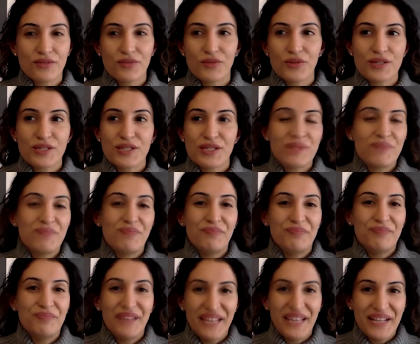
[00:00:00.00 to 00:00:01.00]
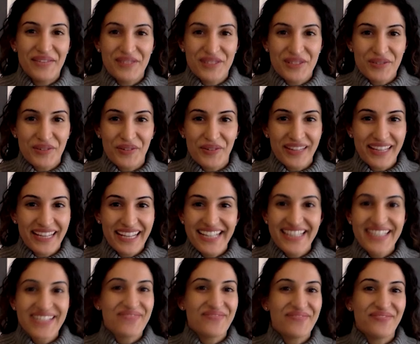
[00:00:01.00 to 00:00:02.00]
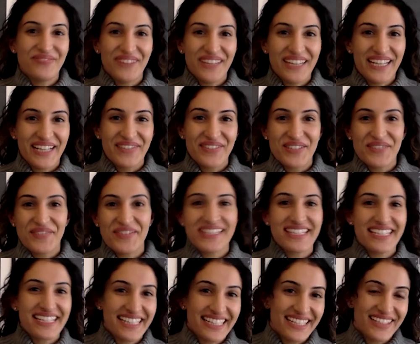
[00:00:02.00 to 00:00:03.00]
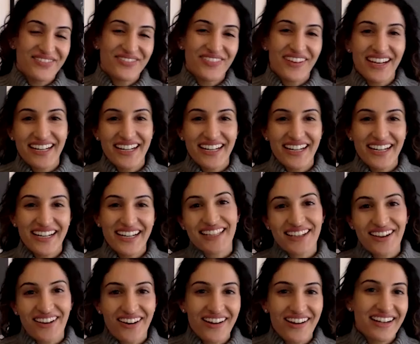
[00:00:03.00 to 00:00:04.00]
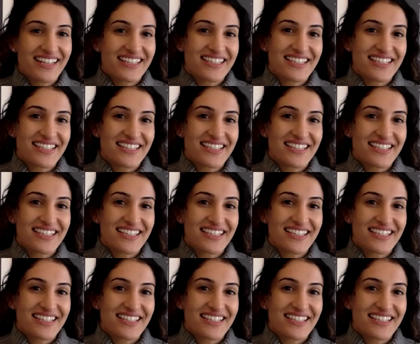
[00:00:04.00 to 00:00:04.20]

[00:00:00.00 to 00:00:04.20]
of course, just being able to work with kids and being able to be silly and fun, and it's lighthearted.